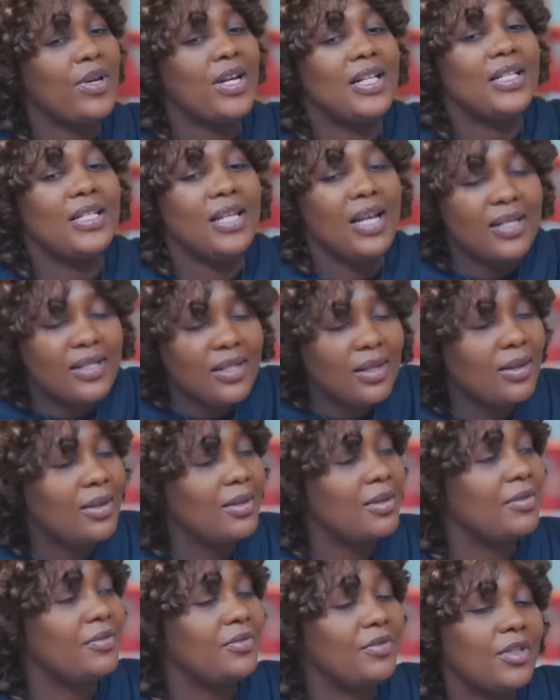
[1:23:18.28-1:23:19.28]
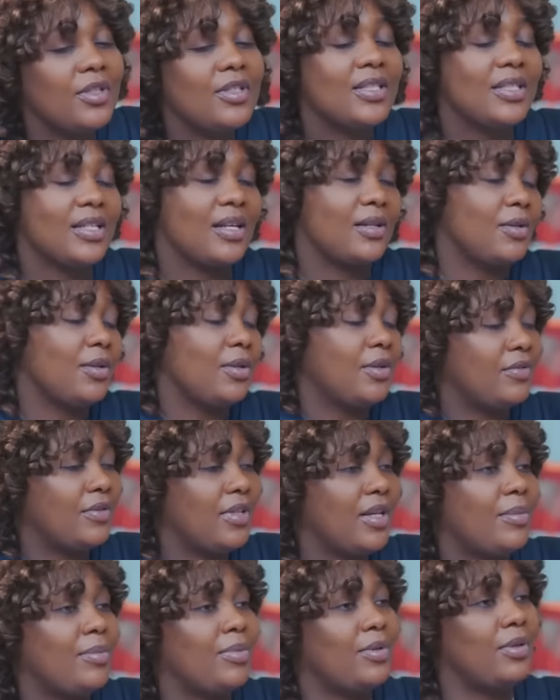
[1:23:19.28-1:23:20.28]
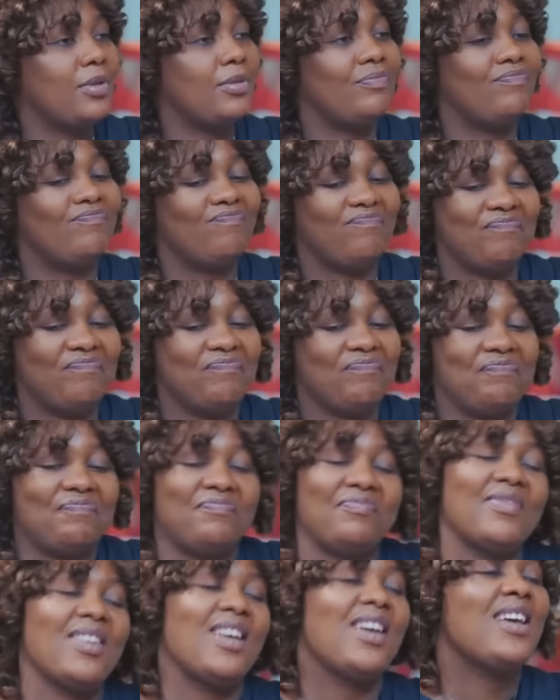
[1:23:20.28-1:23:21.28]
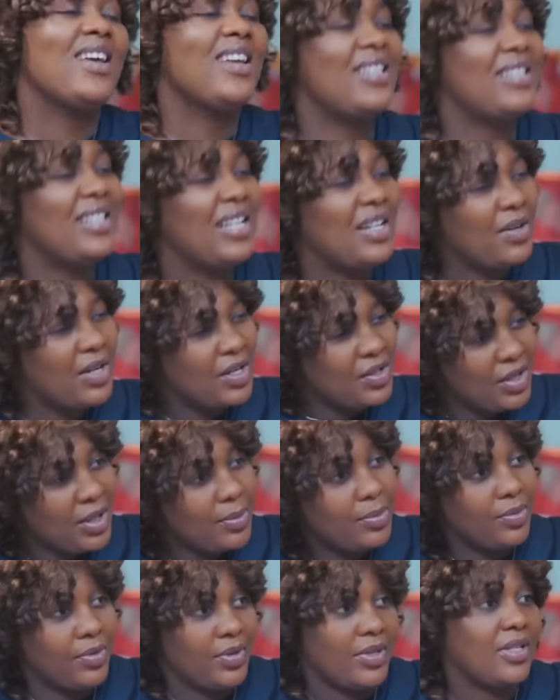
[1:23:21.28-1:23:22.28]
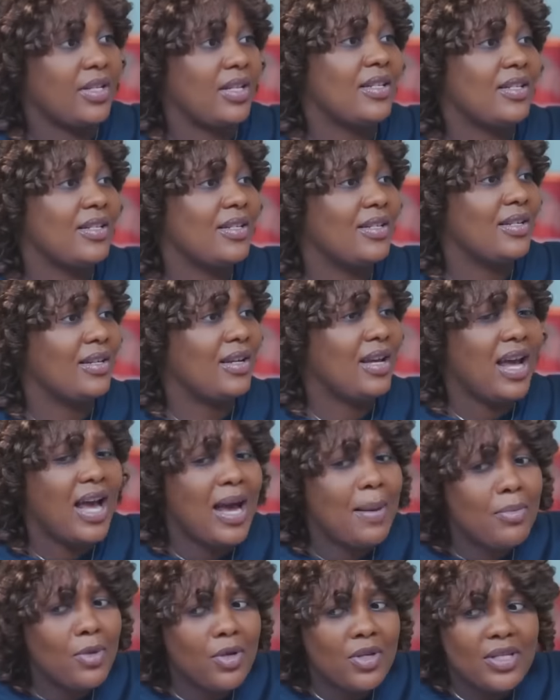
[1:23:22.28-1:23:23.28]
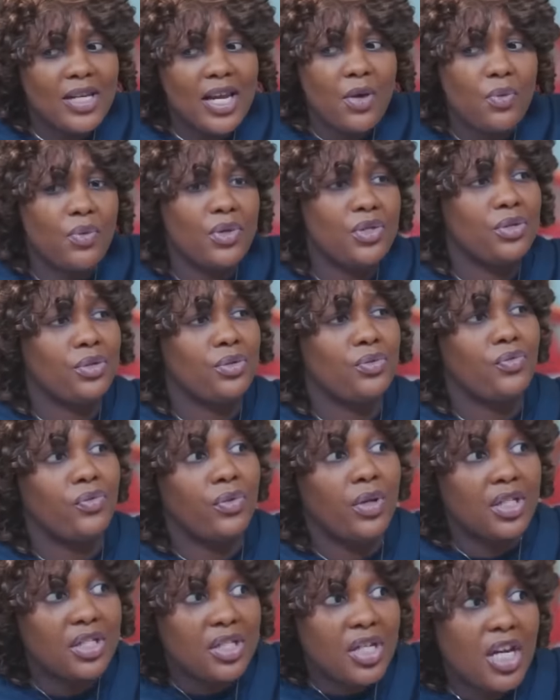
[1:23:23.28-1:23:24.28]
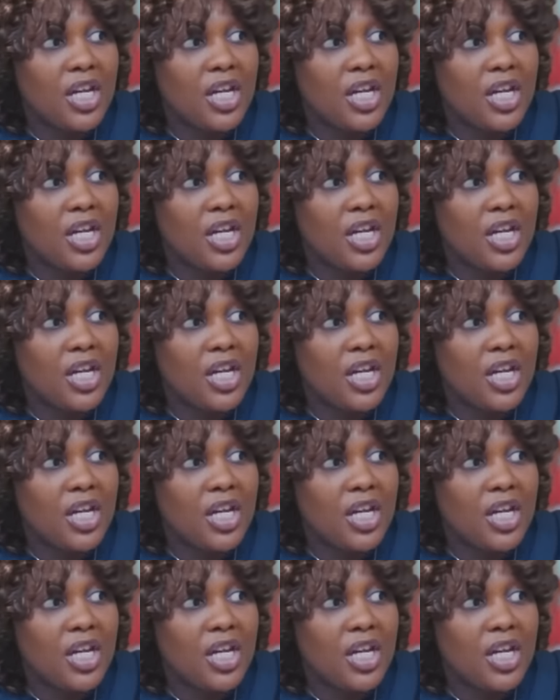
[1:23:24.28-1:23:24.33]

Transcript: it takes a lot of funds and all of that, but it's a gradual process. I'm not saying we should rush